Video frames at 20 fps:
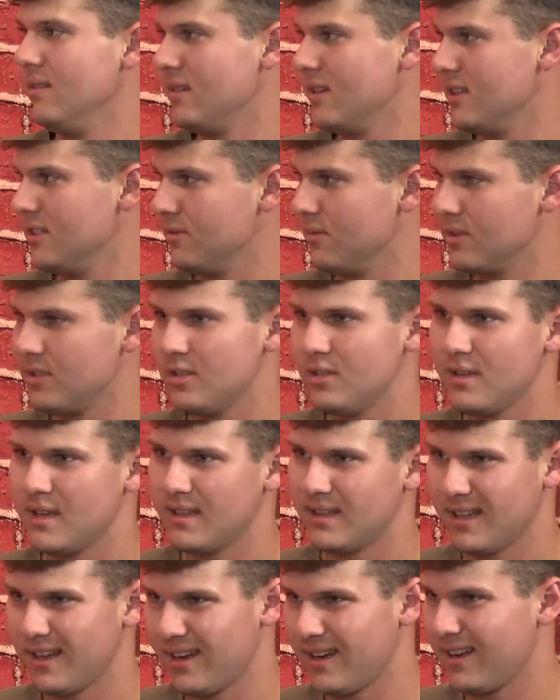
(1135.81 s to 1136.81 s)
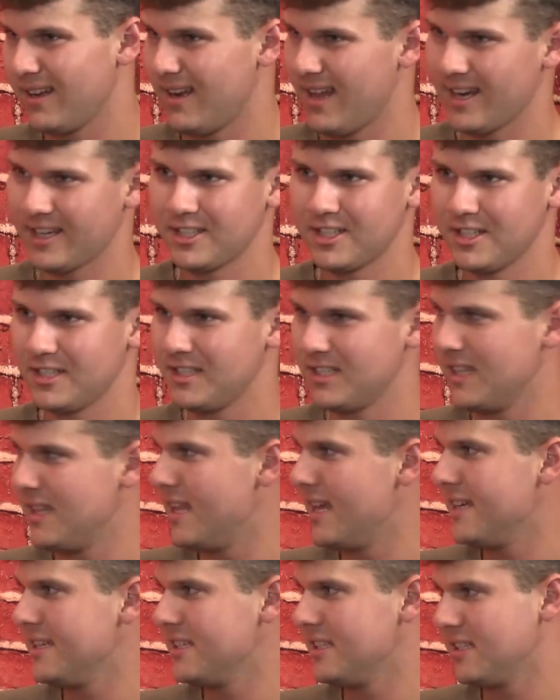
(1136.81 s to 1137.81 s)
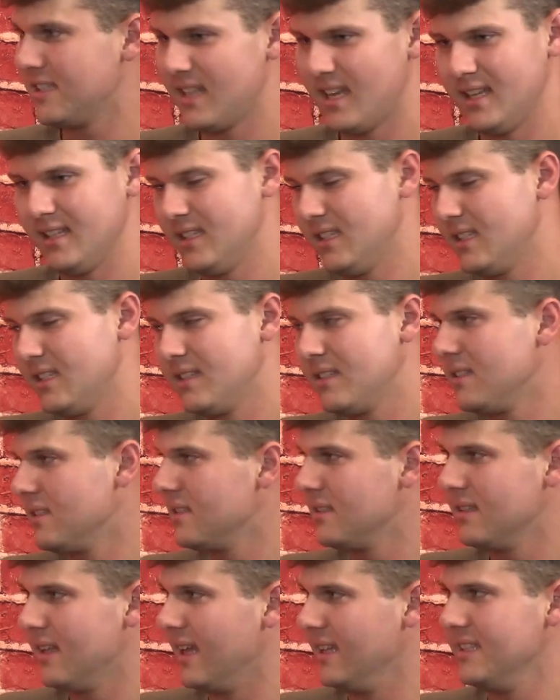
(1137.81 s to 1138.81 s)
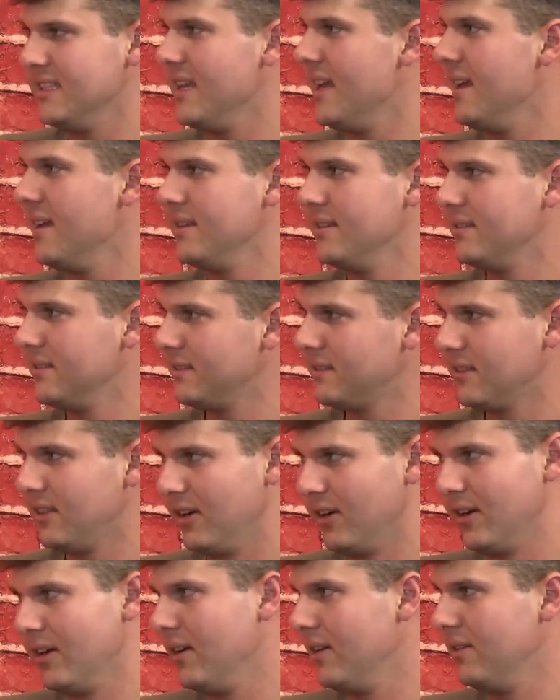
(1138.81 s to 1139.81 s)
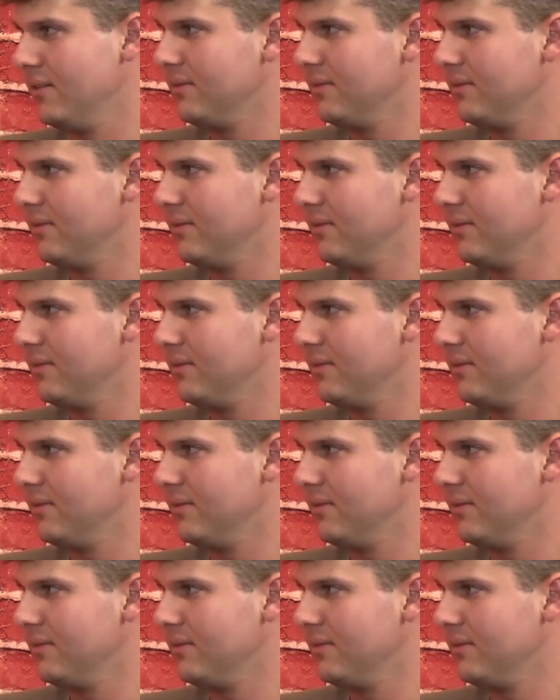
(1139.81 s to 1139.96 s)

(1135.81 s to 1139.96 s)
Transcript: Because once you get the connections in this, that's it. You're good.